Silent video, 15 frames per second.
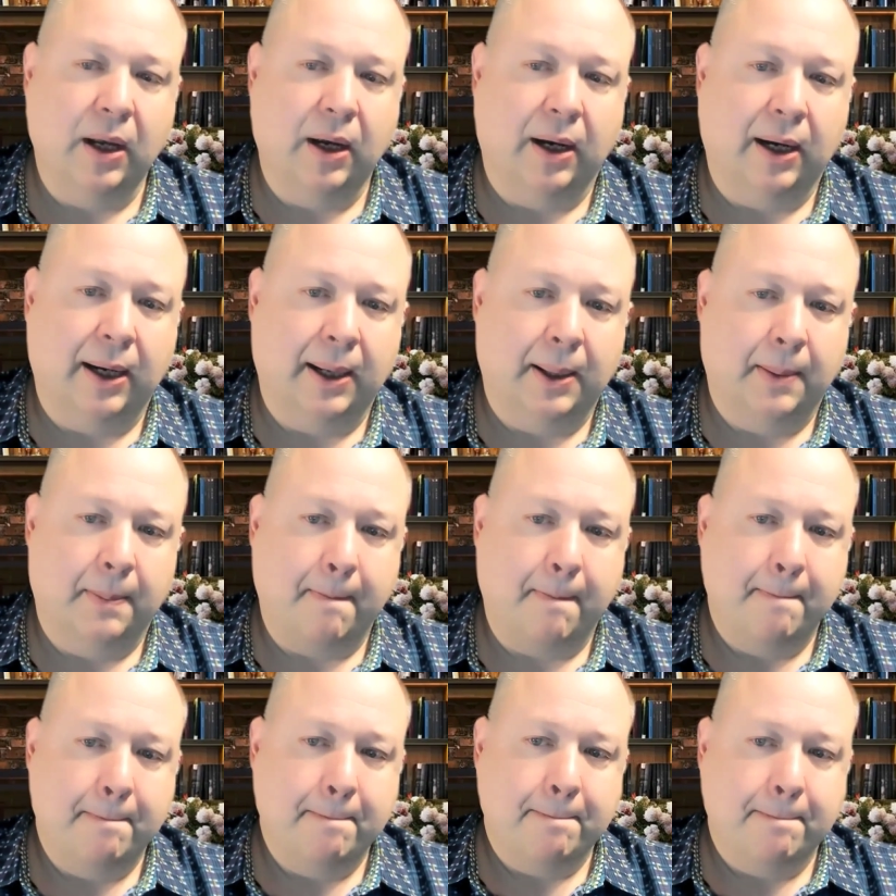Fun
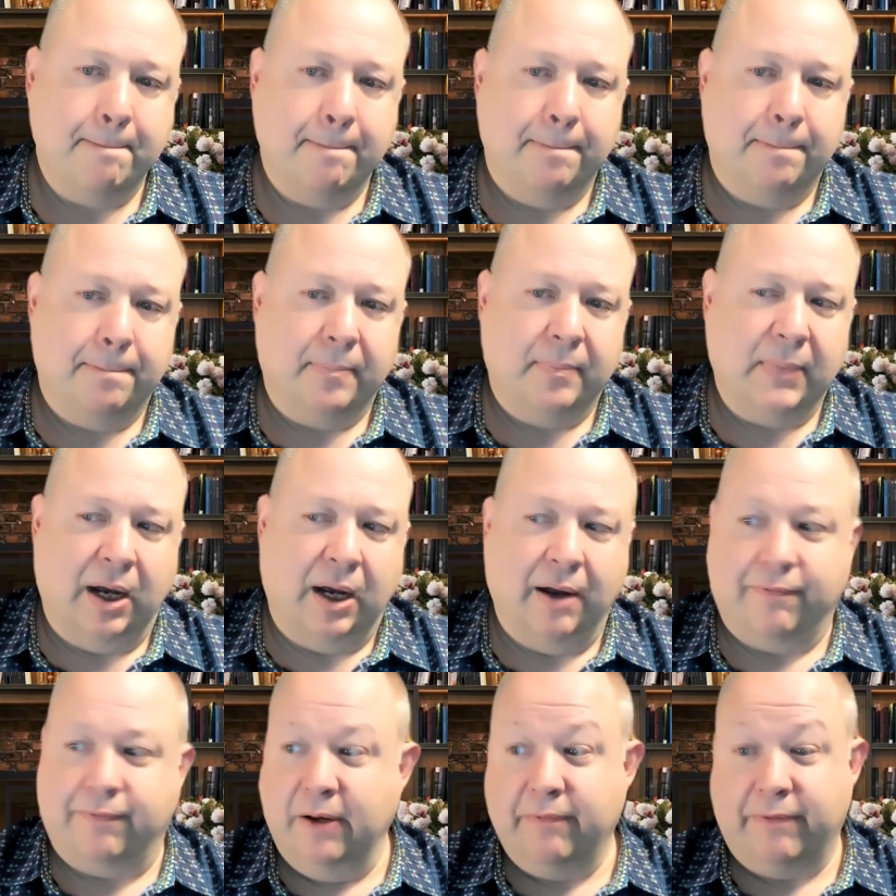
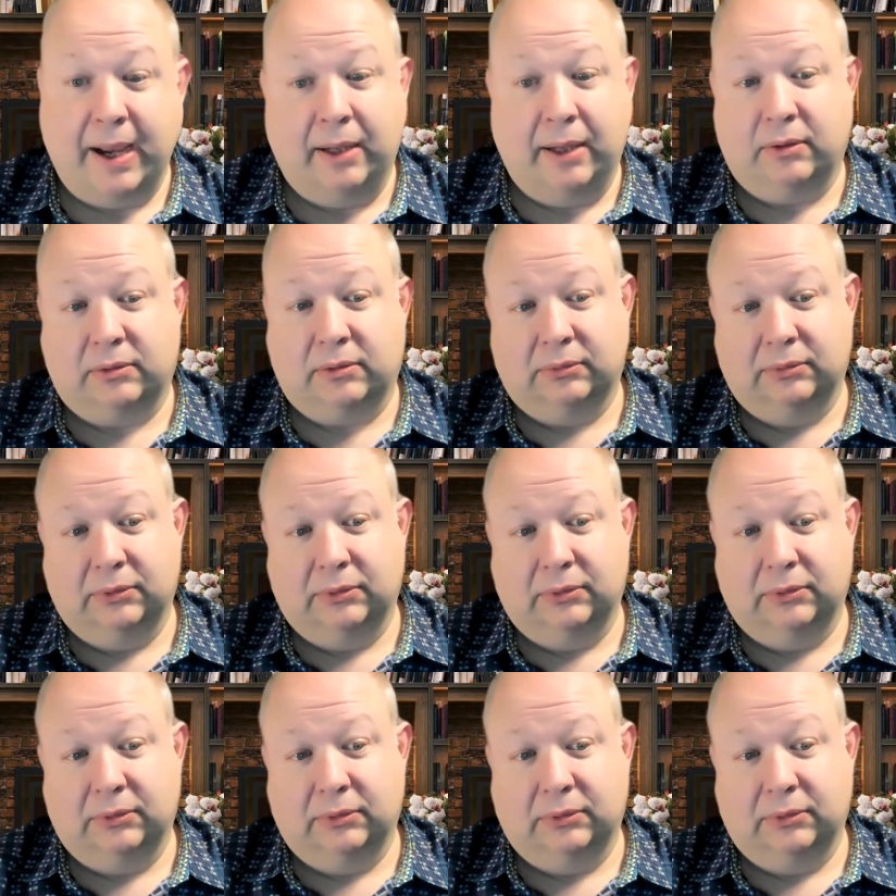fact: